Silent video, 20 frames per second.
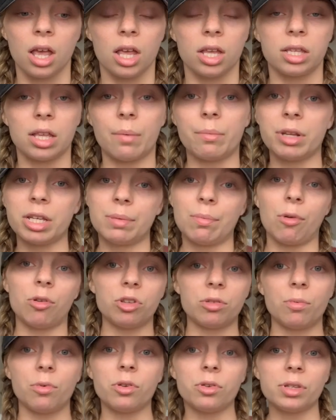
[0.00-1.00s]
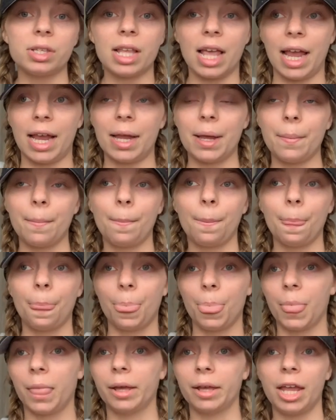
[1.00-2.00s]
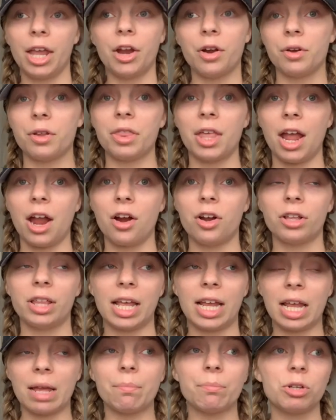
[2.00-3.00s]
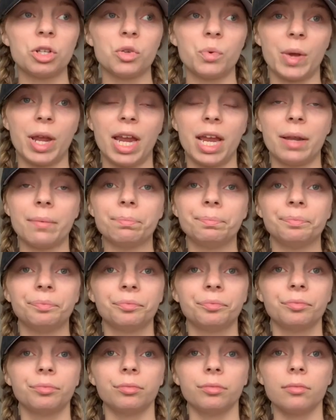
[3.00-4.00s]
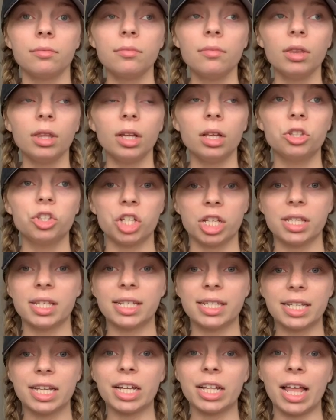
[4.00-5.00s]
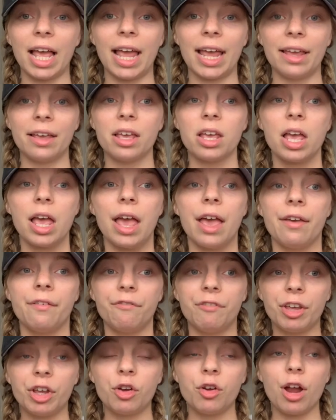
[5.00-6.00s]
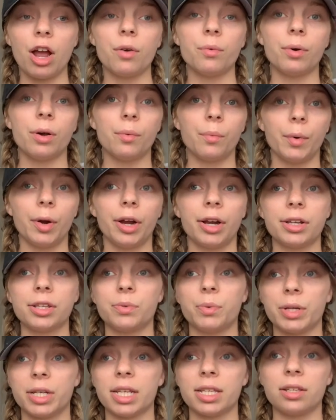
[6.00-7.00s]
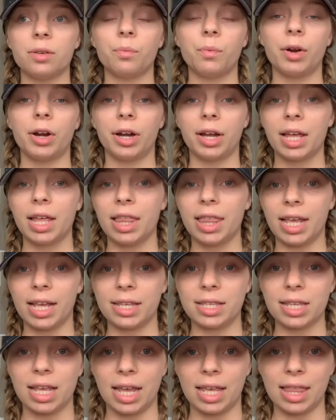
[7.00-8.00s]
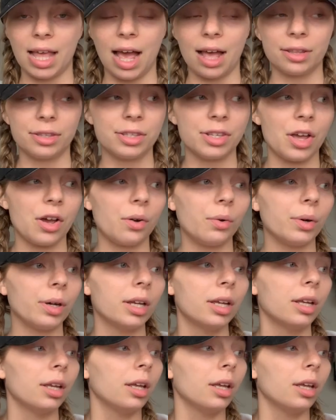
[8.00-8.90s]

some disposables like here or there, like in between, just until I figure out what works, what doesn't work, things like that. So